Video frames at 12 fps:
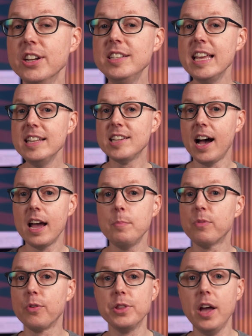gonna take
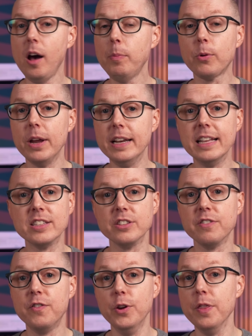time before the upgrade gets
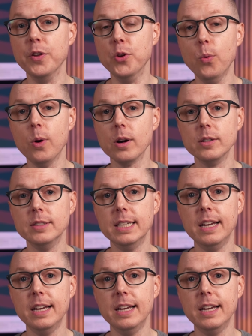its foot in the door.